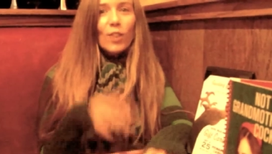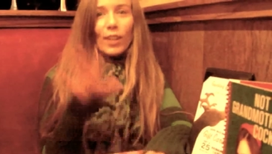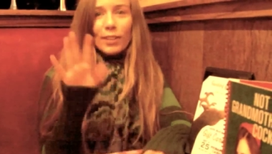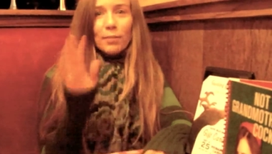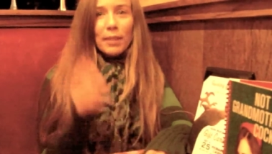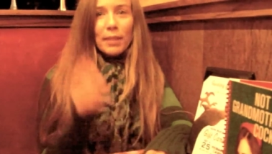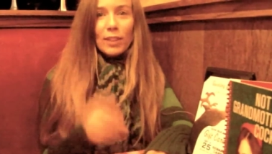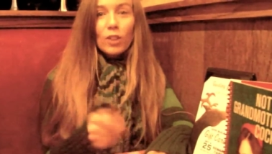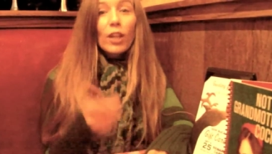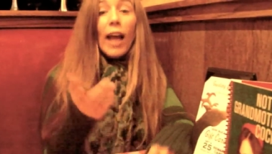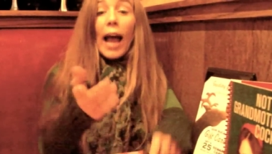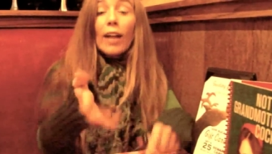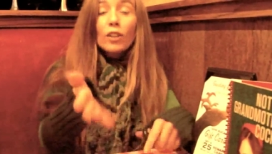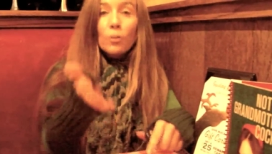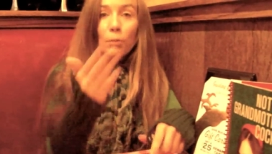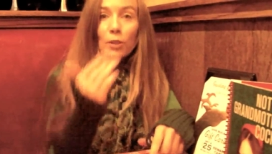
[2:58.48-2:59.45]
trust me, she,
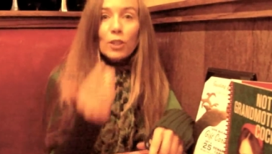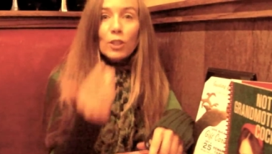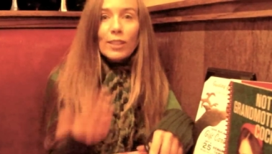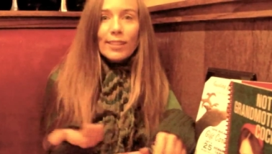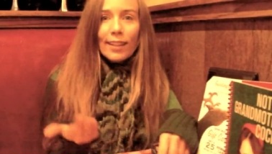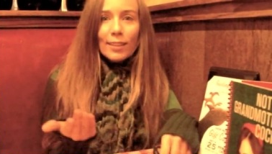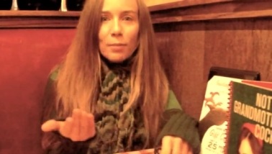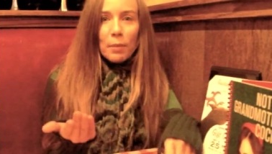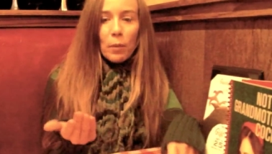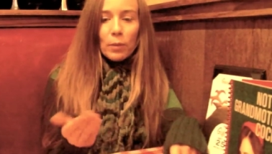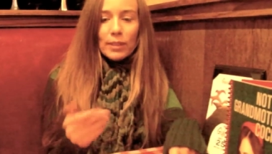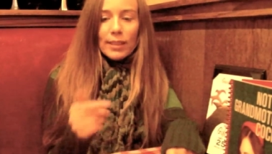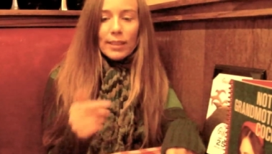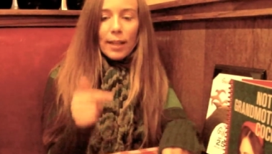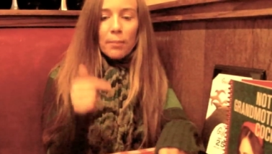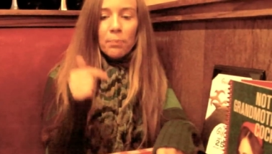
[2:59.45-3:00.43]
actually what she said to me was
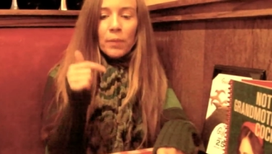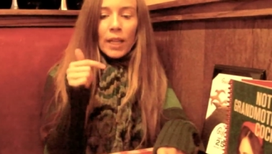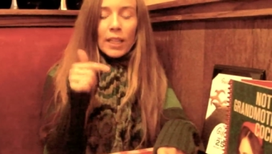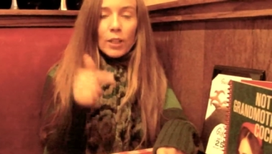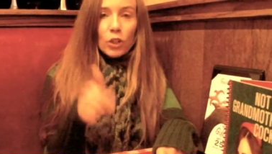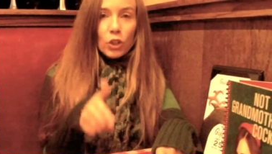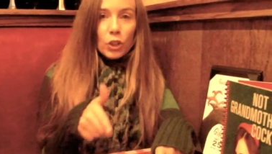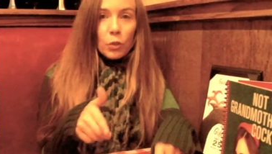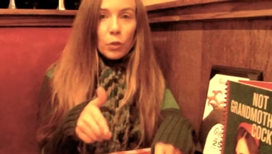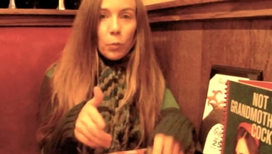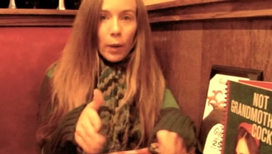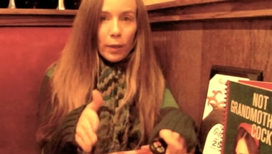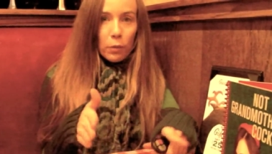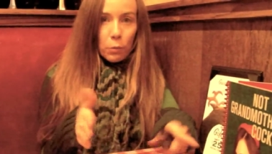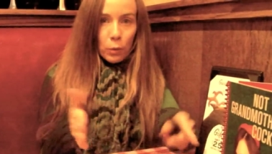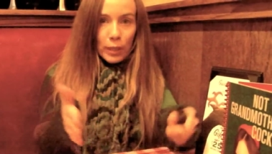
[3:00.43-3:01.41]
that she went
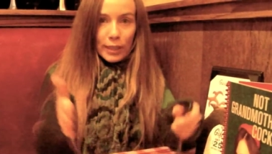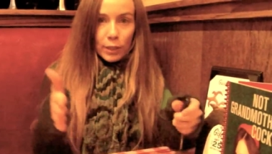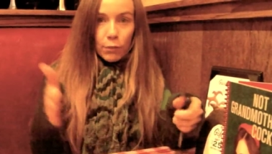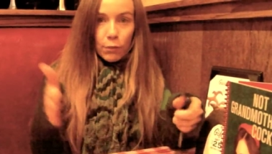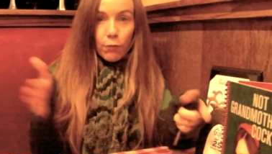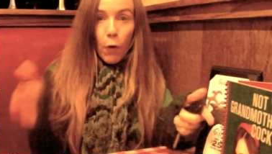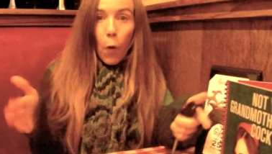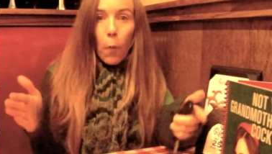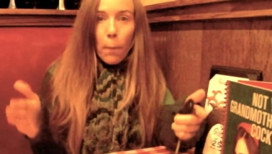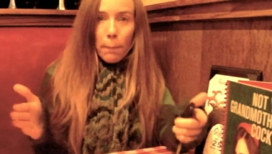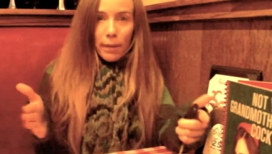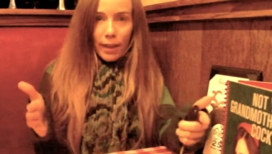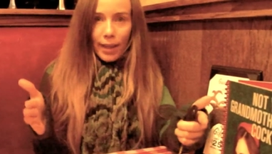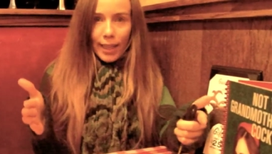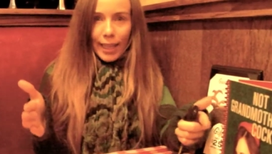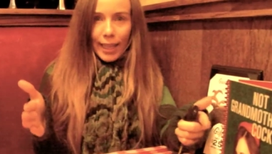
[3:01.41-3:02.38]
through his phone
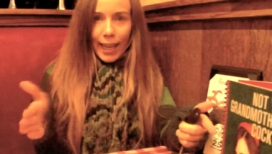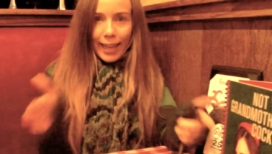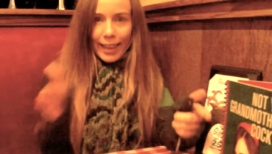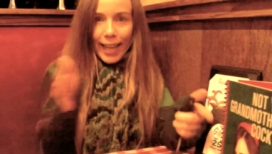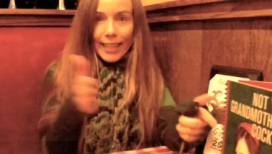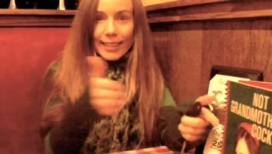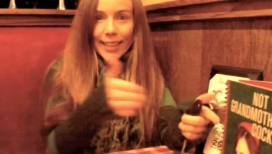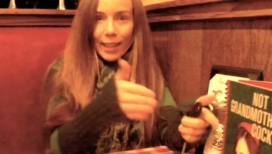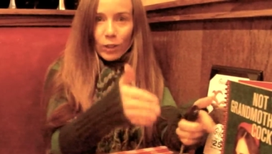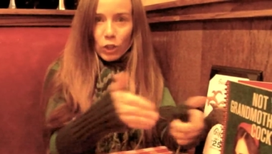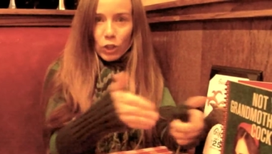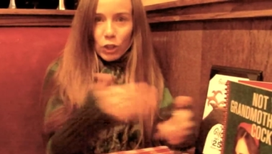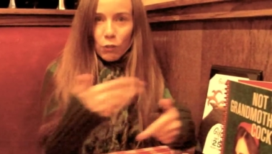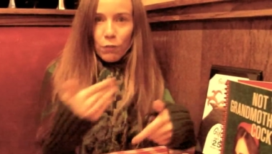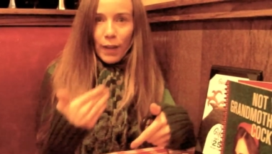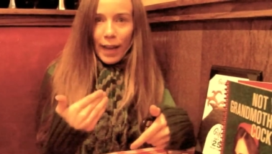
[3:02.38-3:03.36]
bill, and that's how she
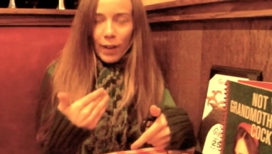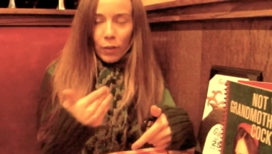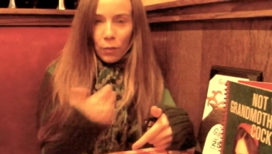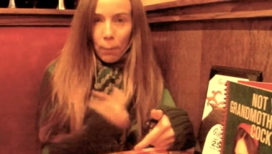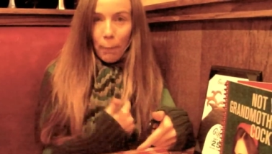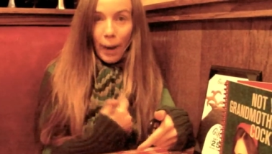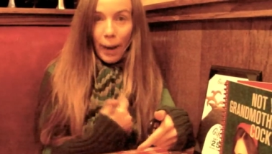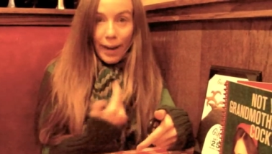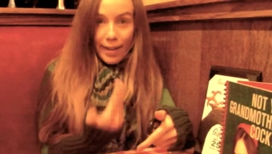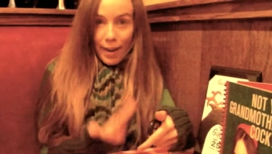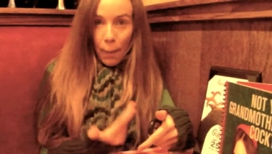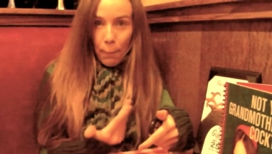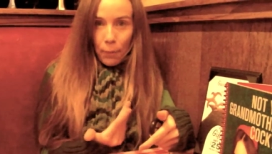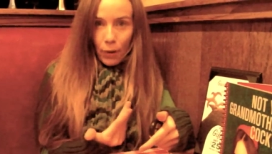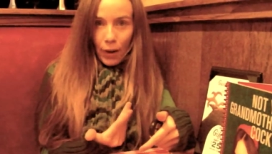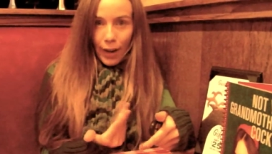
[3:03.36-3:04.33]
found my
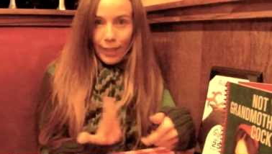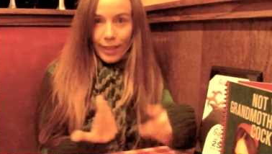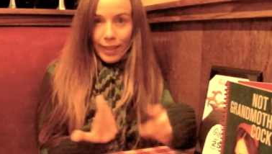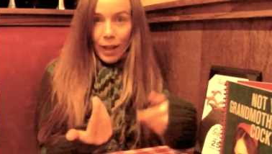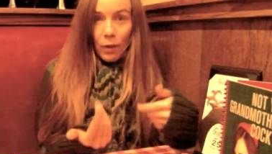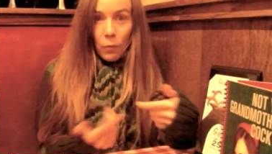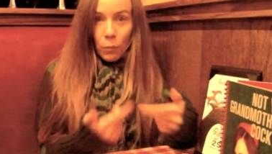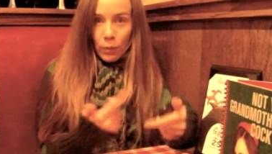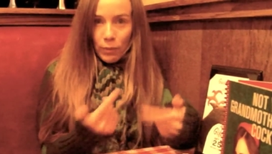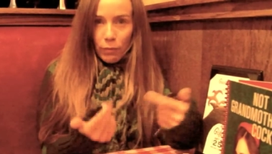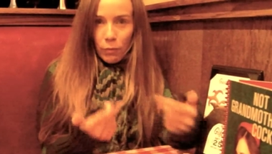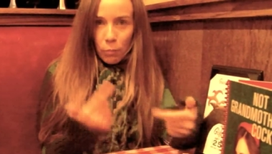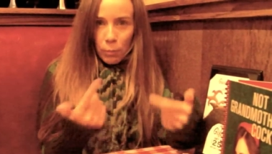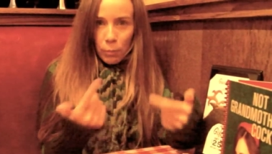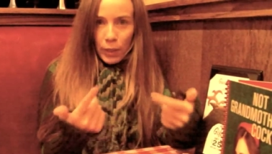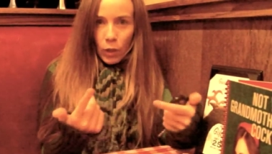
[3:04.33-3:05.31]
number, and that we've been